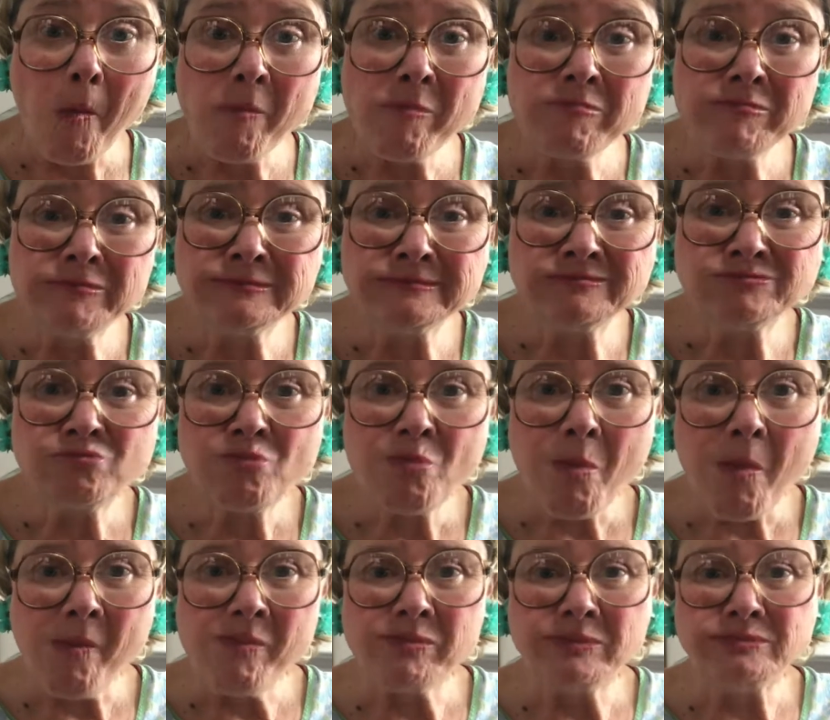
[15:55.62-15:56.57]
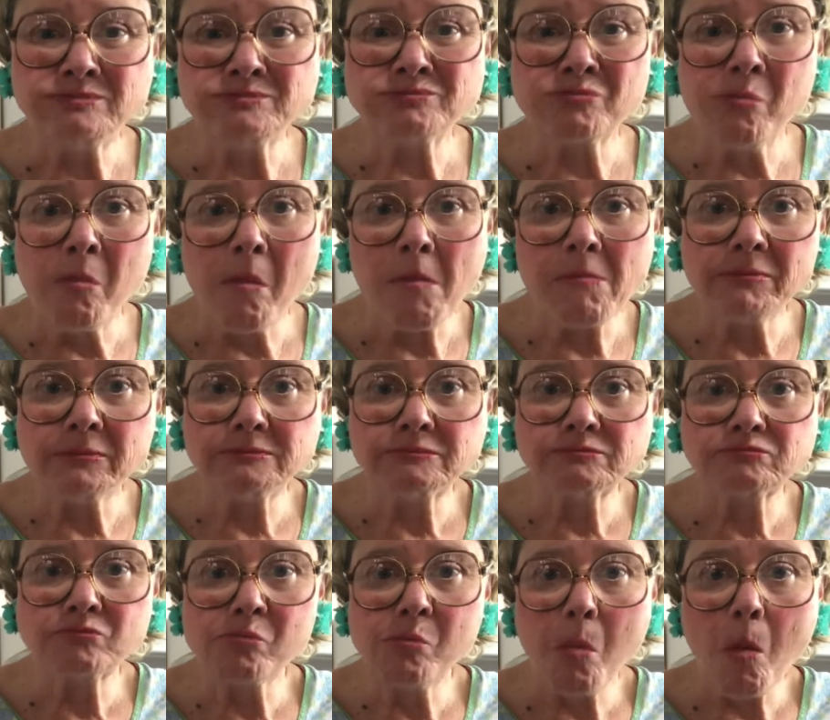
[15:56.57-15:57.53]

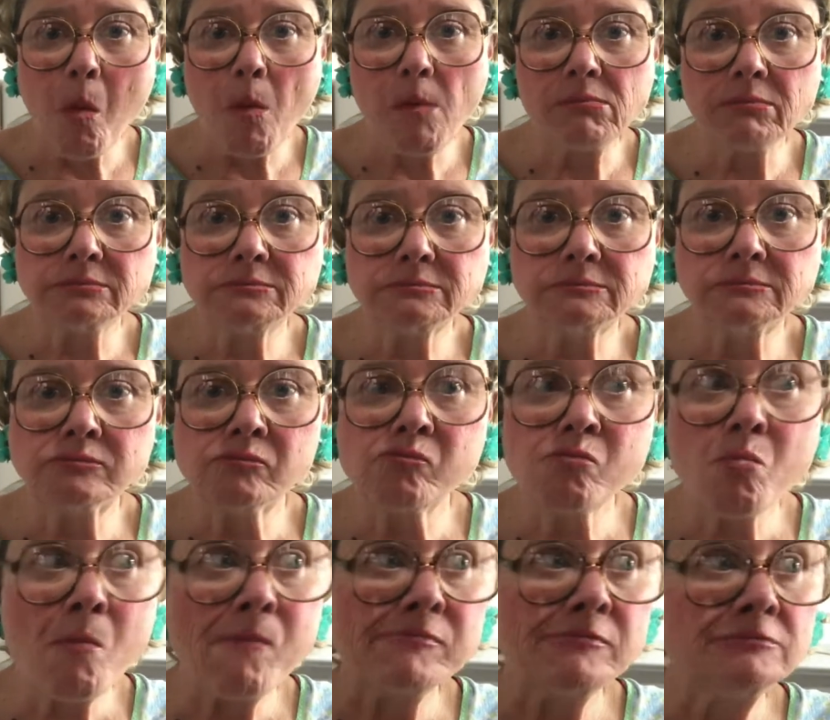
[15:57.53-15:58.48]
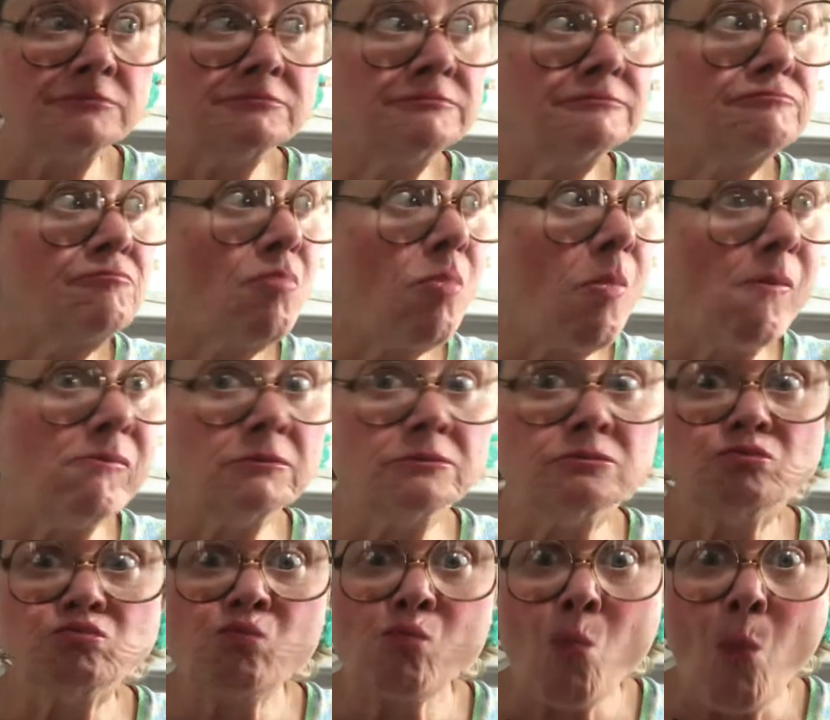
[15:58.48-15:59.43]

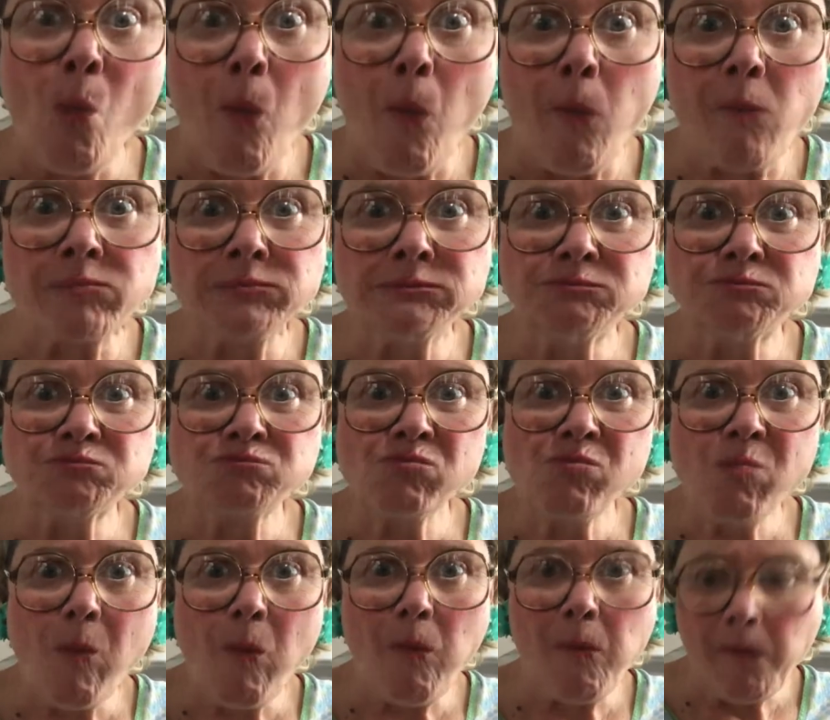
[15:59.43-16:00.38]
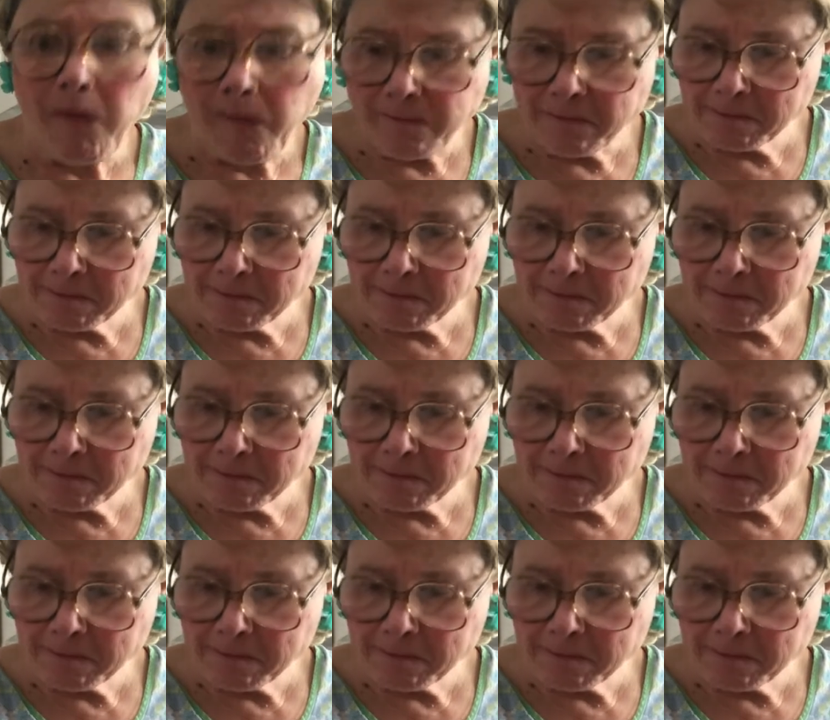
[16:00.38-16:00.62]
Nothing is said.